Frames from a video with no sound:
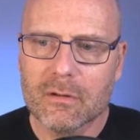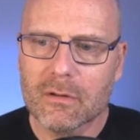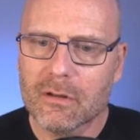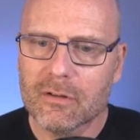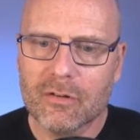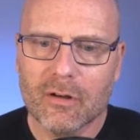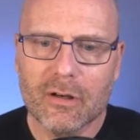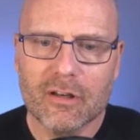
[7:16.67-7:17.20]

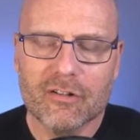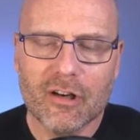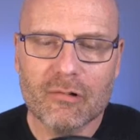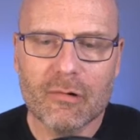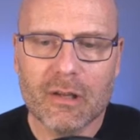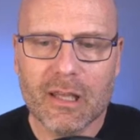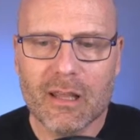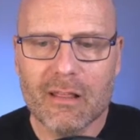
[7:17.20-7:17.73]
Attorney
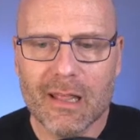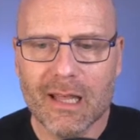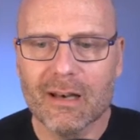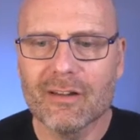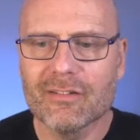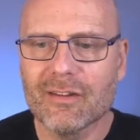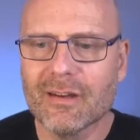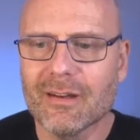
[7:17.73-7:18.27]
General Keith
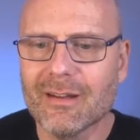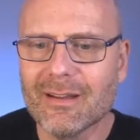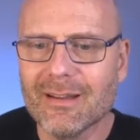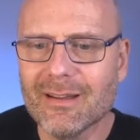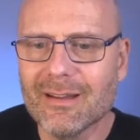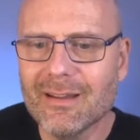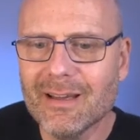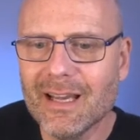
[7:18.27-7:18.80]
Ellison
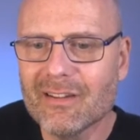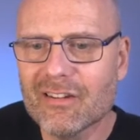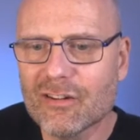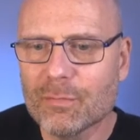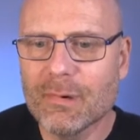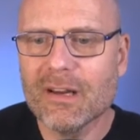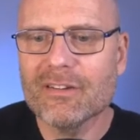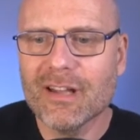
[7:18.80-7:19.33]
has
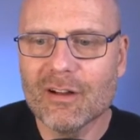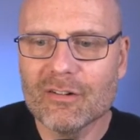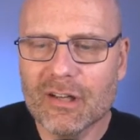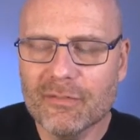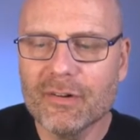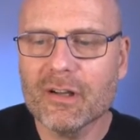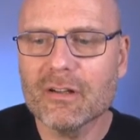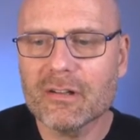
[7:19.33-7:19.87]
expressed how
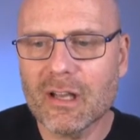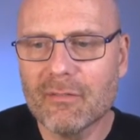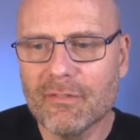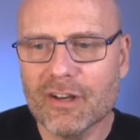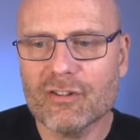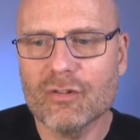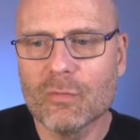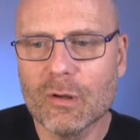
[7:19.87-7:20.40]
difficult the
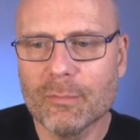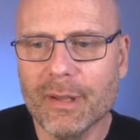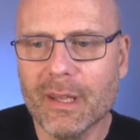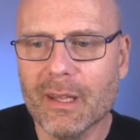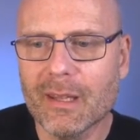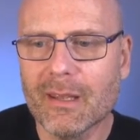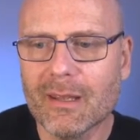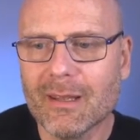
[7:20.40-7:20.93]
conviction will be.